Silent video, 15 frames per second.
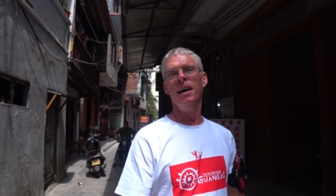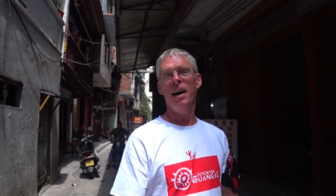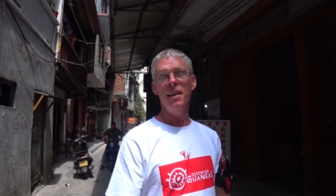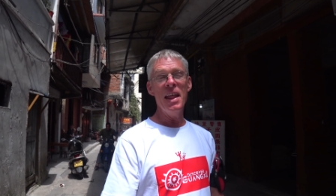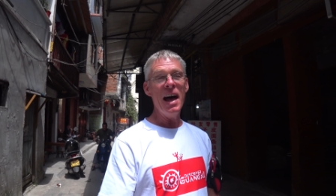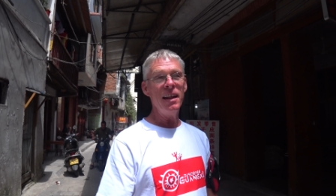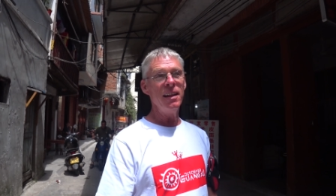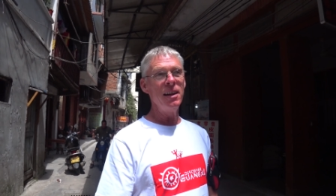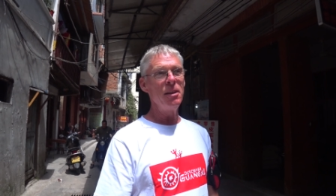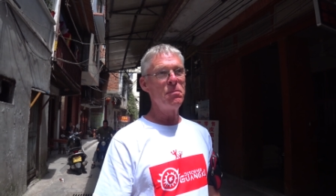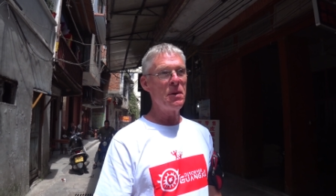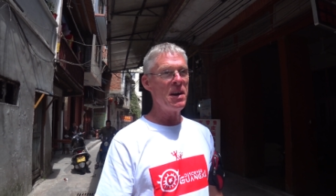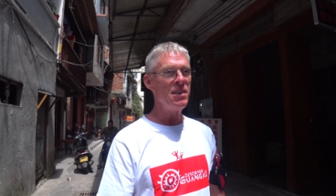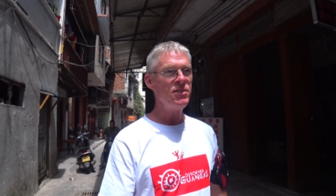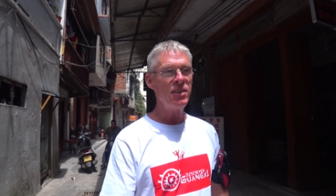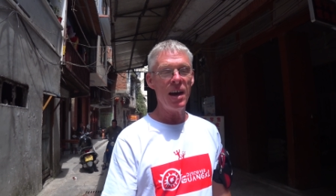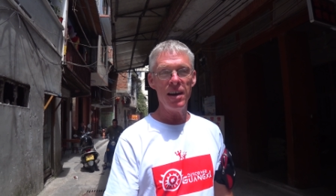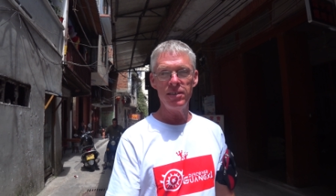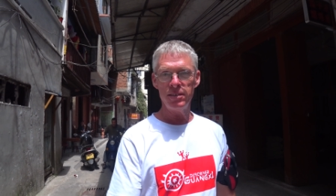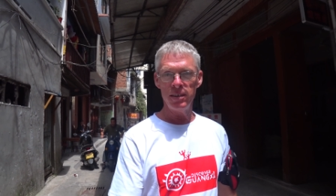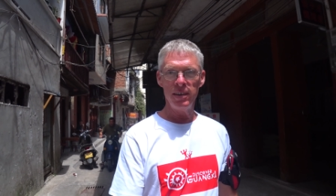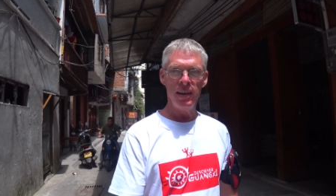And that little
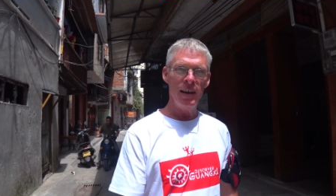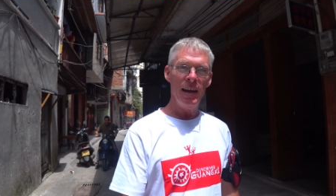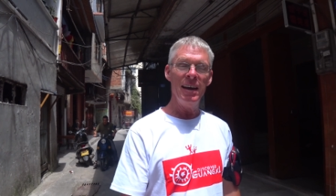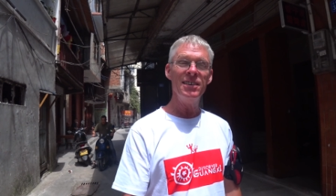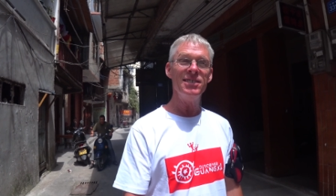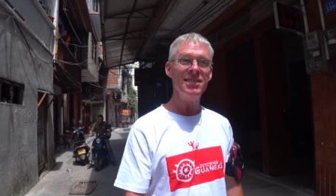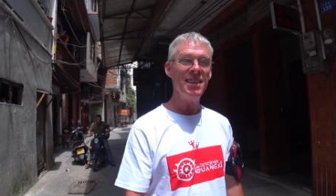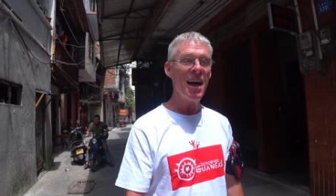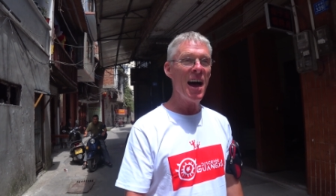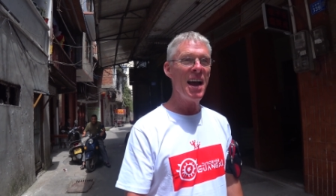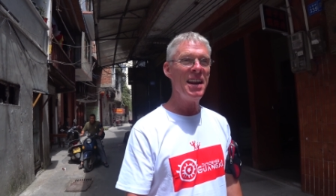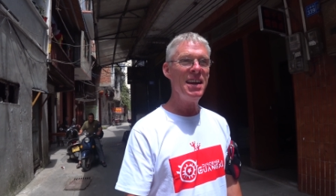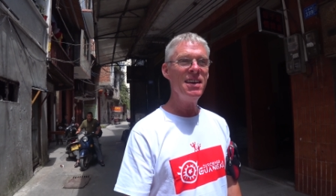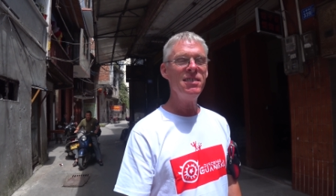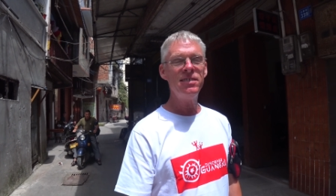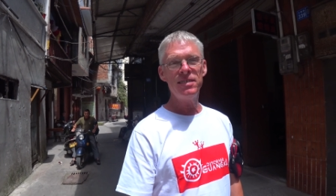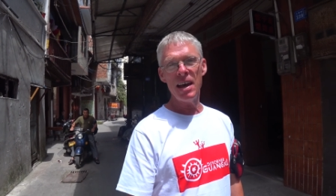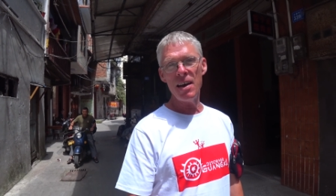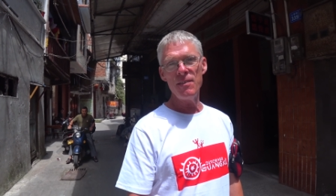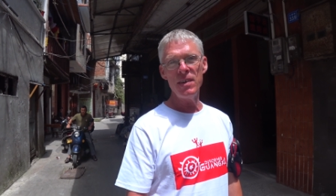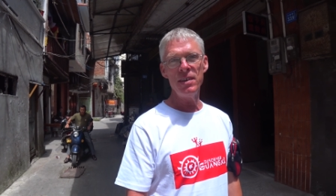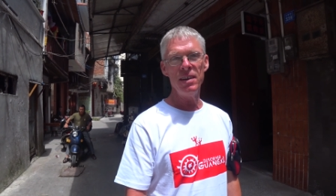princess is
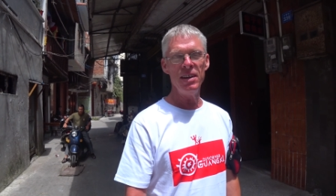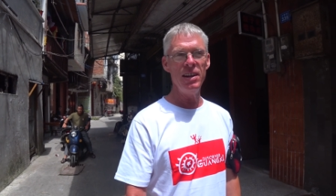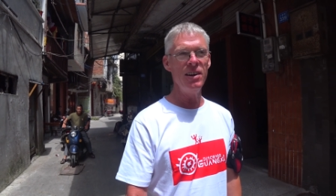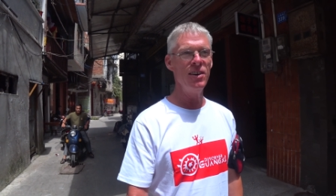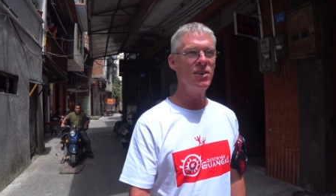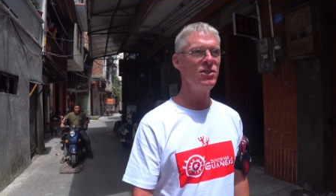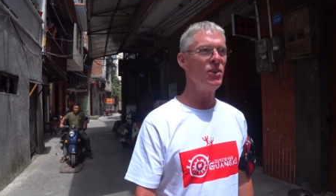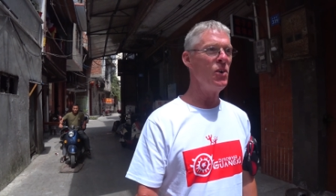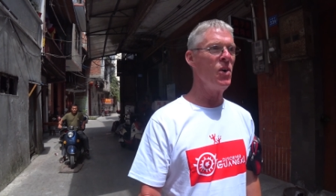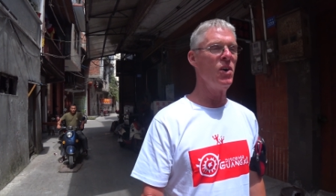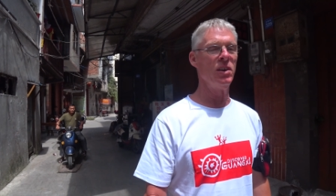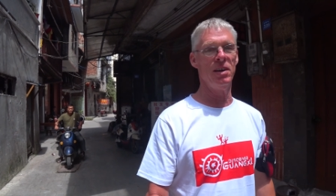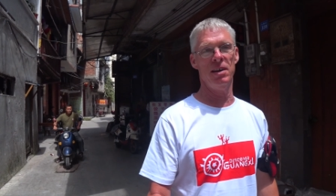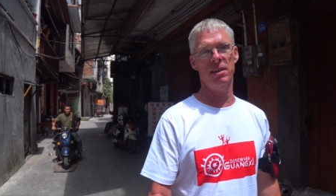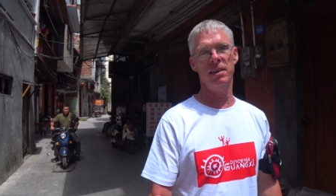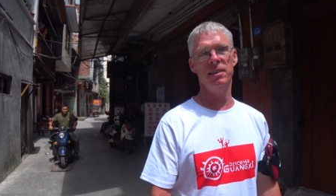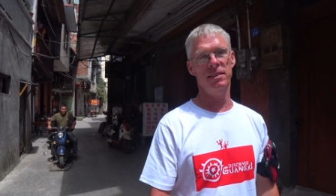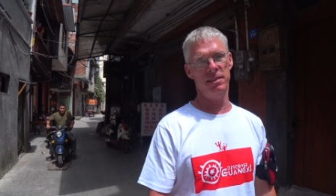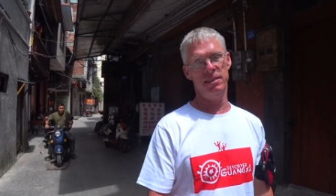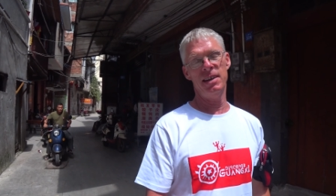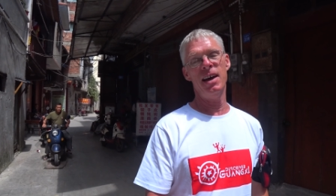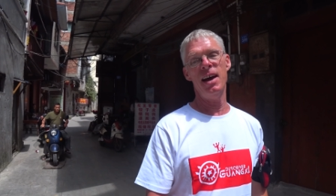97 years old.
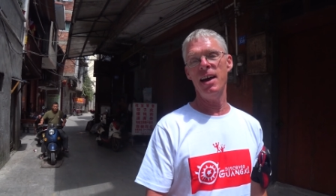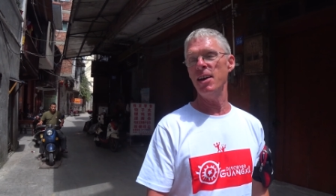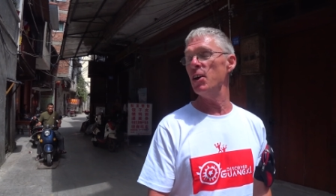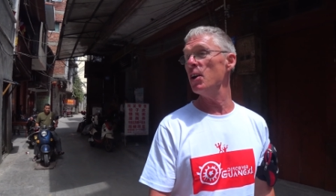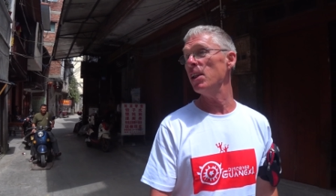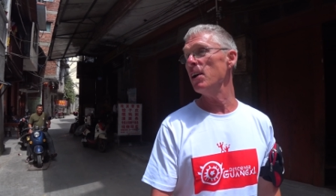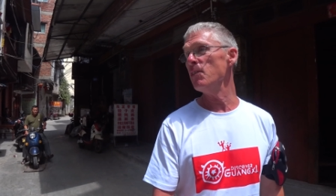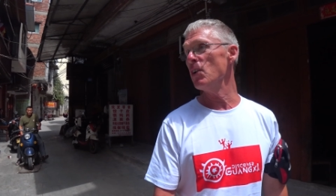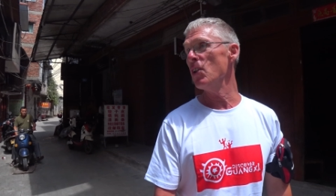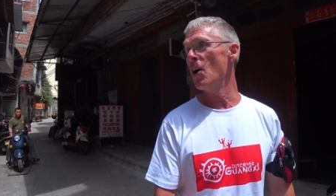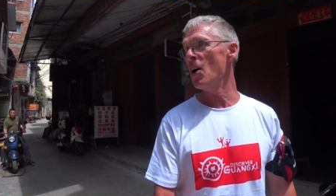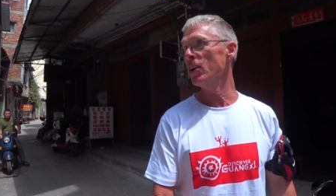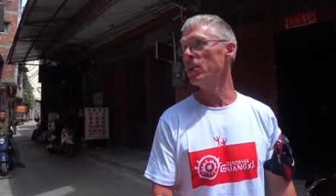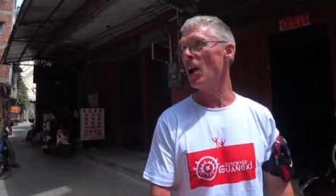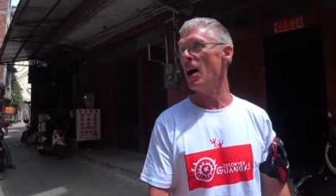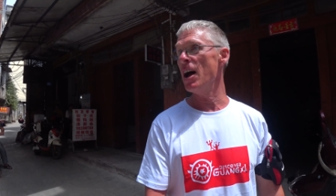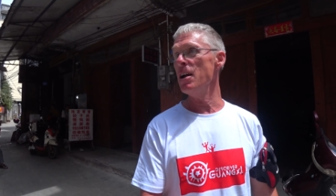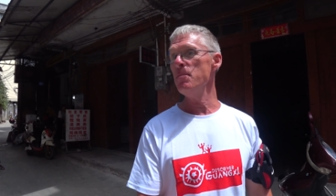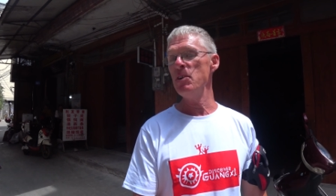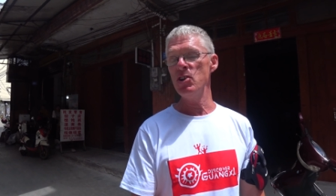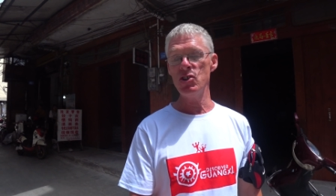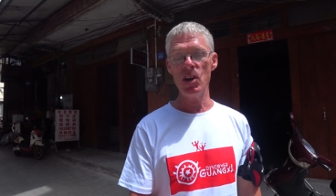Hey, you live a long
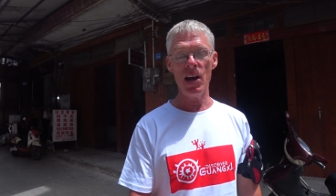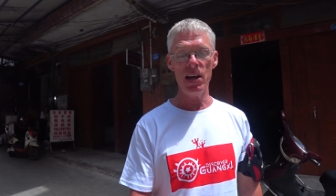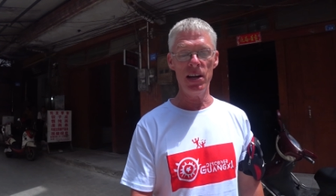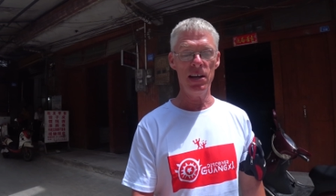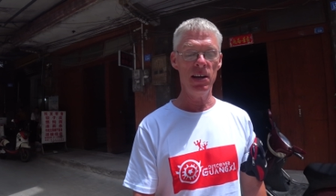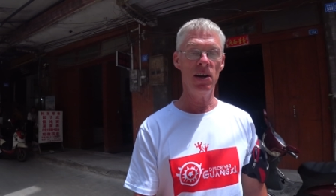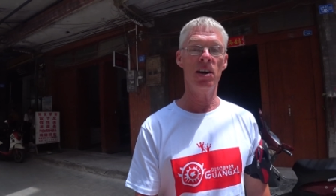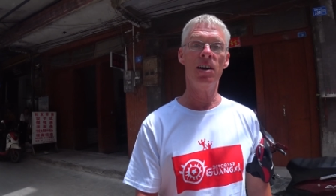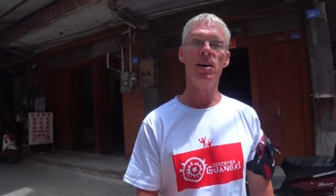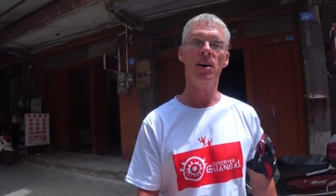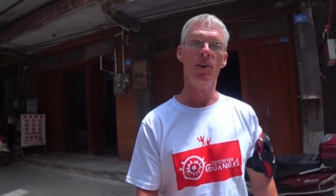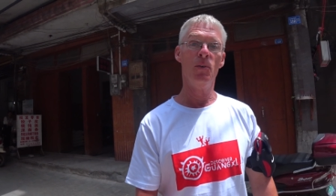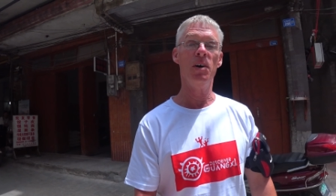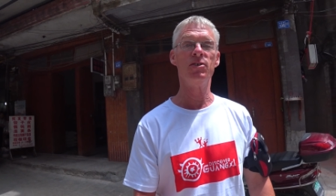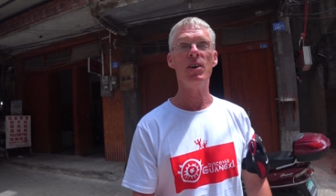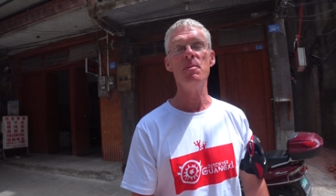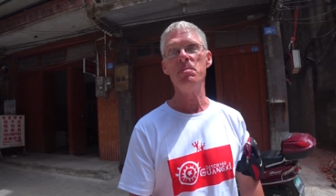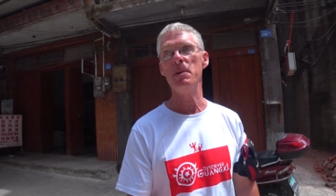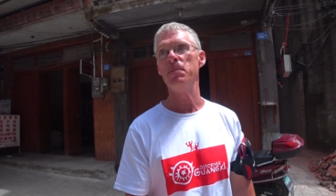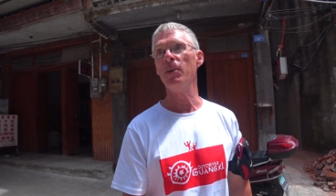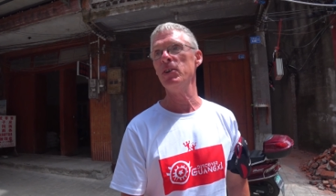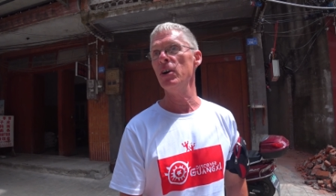time in China here. Well, some
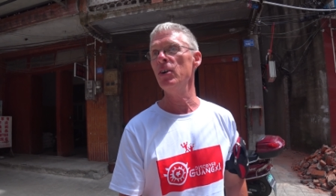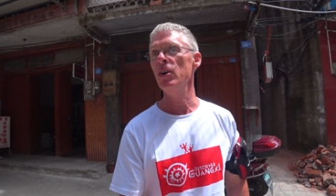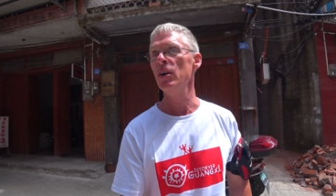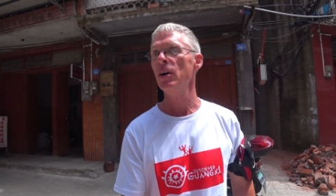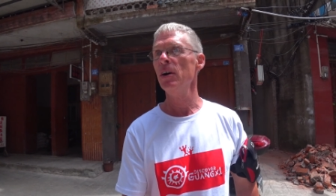people do.